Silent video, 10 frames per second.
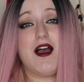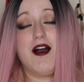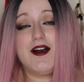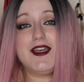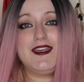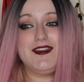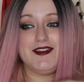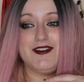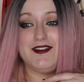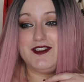I
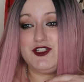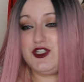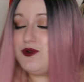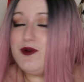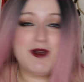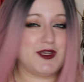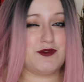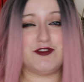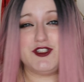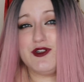do all my
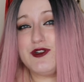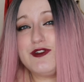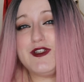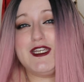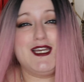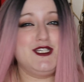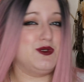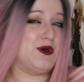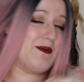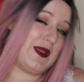own photography, I do
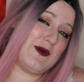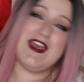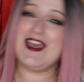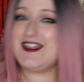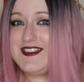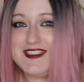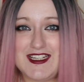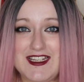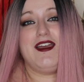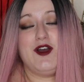all my own
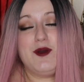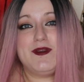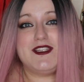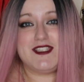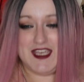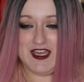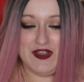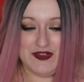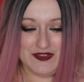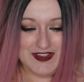editing. Up
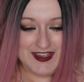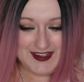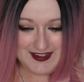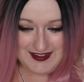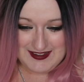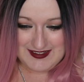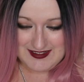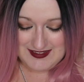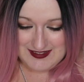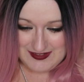until
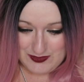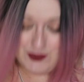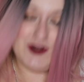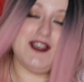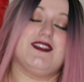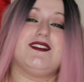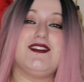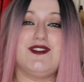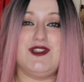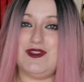August
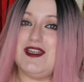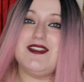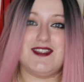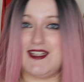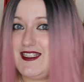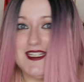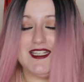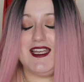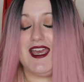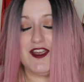
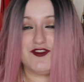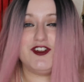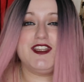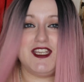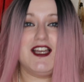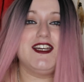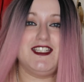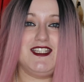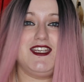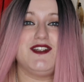2018, everything I
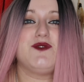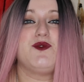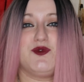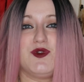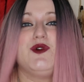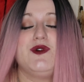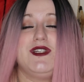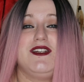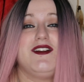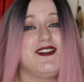did was
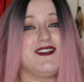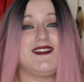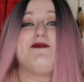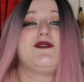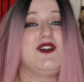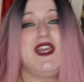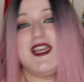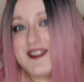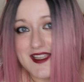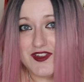recorded on a Samsung
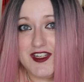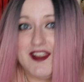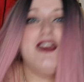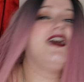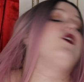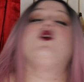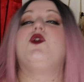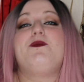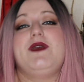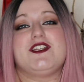S7. All
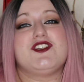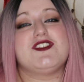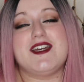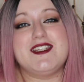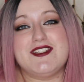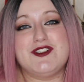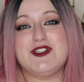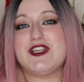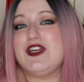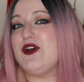the pictures I
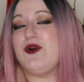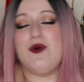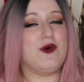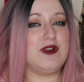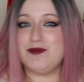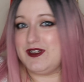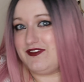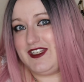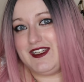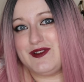took, all of my
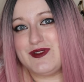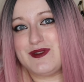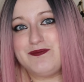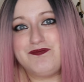videos.